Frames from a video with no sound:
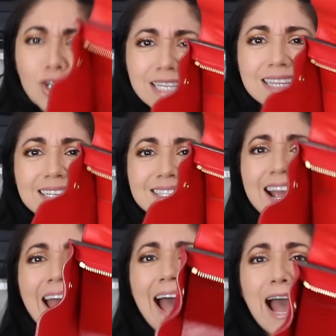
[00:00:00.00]
Look at this,
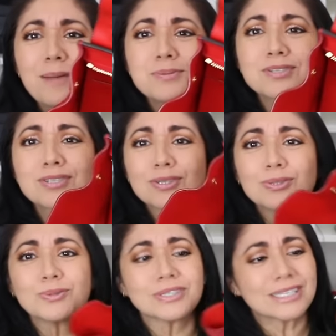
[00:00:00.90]

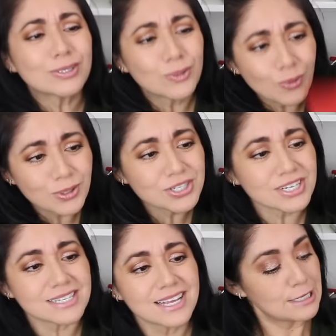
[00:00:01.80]
absolutely
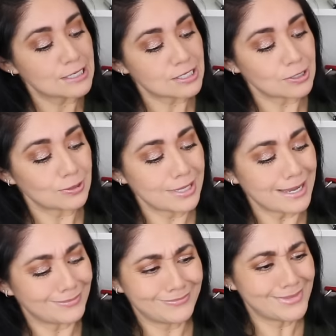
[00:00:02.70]
gorgeous. So
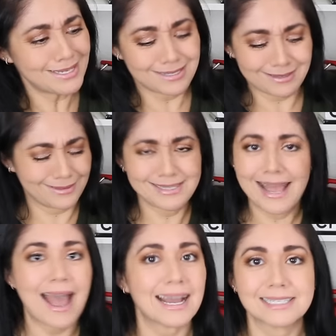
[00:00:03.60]
yeah, this this
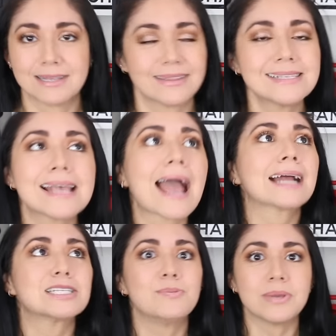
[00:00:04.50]
had to this
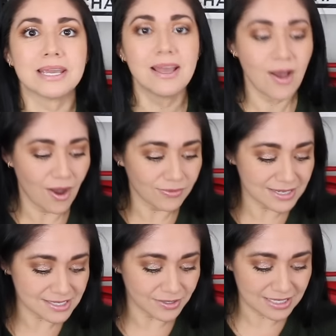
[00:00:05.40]
had to be on
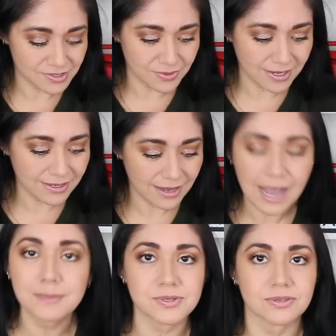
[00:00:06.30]
this list, right?
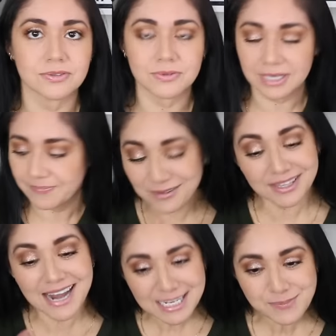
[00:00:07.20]
Absolutely. Now the
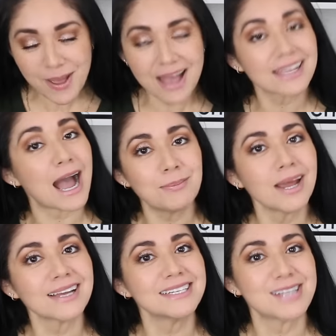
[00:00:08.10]
next bag, I'm
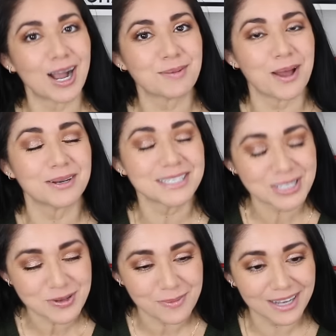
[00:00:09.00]
not gonna talk about it
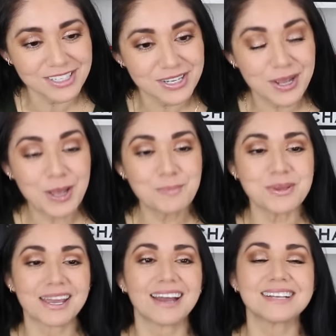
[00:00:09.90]
too much
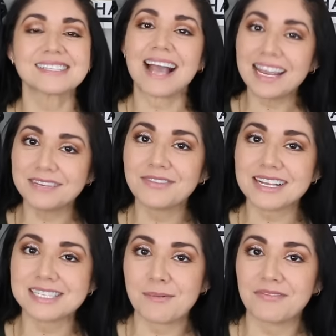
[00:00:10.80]
because kind of
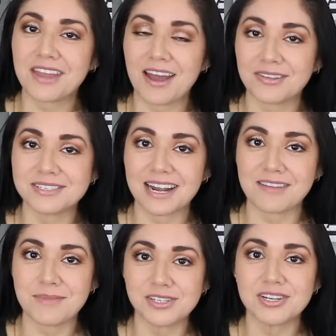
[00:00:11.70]
like some of the others that
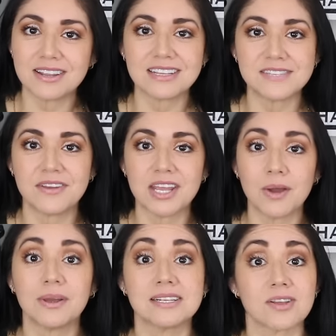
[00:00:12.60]
I mentioned in this
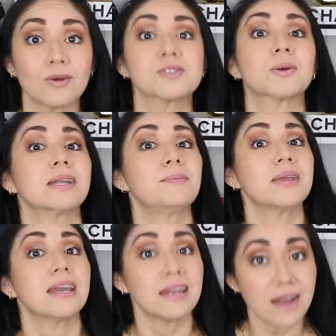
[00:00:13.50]
video, it is also gonna
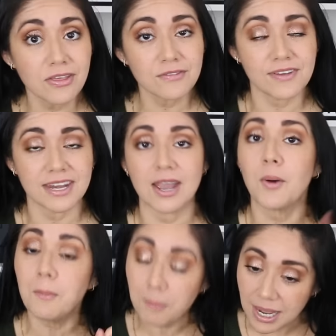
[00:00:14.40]
be in another
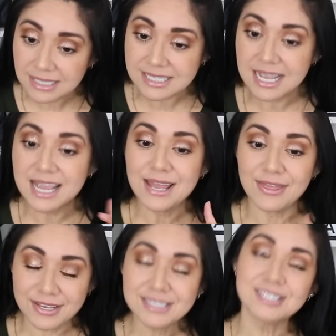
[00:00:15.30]
video, but
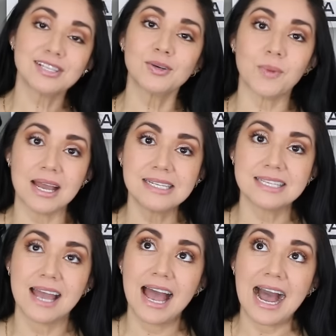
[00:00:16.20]
this silhouette,
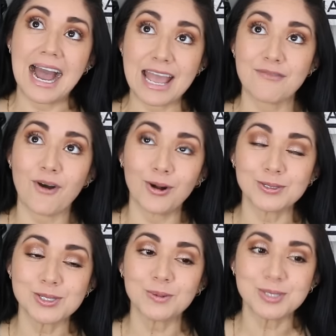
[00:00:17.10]
I have
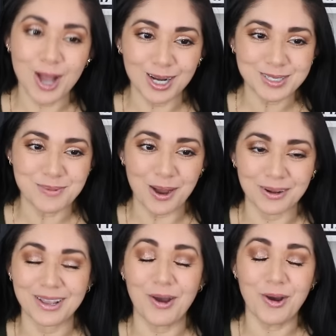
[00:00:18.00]
also talked about
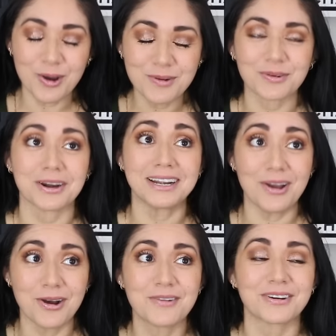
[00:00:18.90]
it over and
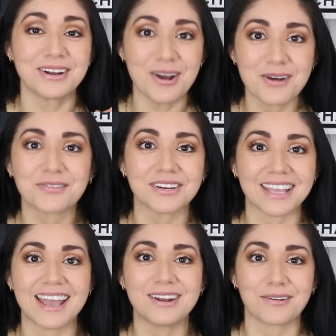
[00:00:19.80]
over and over
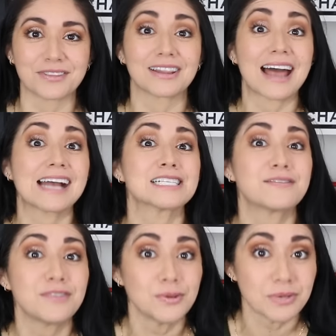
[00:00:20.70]
again over the last
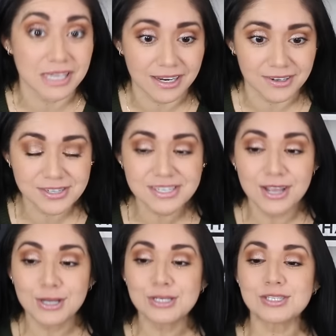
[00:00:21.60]
few years.
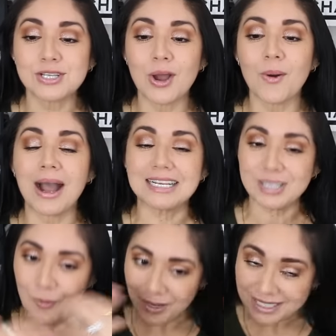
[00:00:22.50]
So I
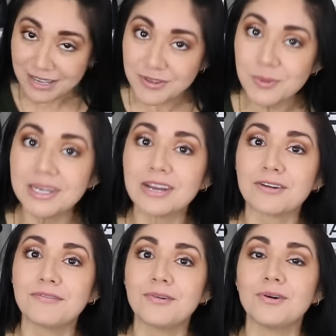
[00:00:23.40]
don't want to give you an
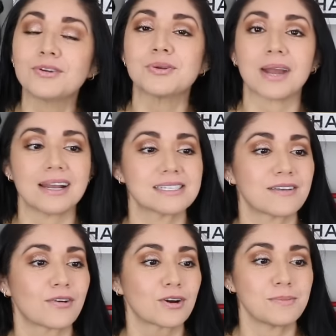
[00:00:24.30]
earful. You guys
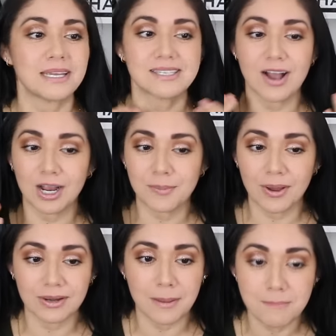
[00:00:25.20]
have heard me talk
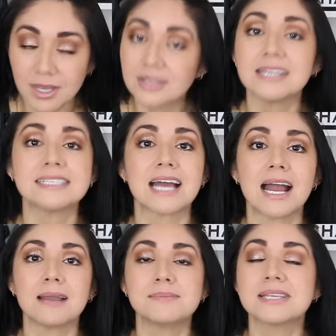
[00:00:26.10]
about it a million
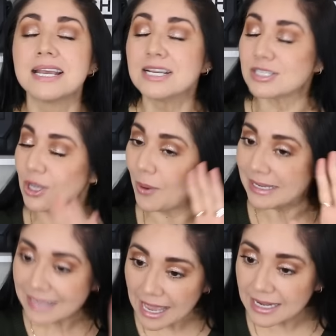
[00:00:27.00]
times. So I
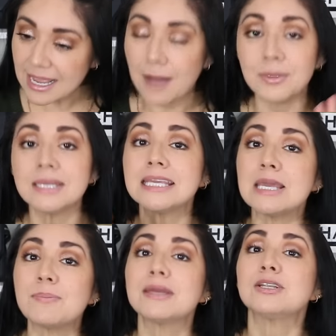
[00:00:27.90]
get it. I'm going to
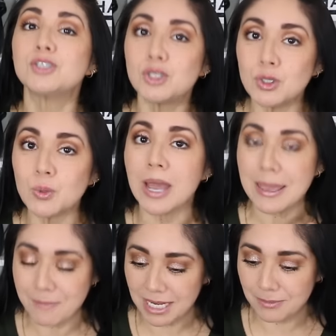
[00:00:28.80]
keep it to a
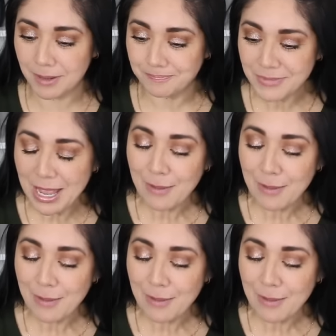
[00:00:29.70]
minimum.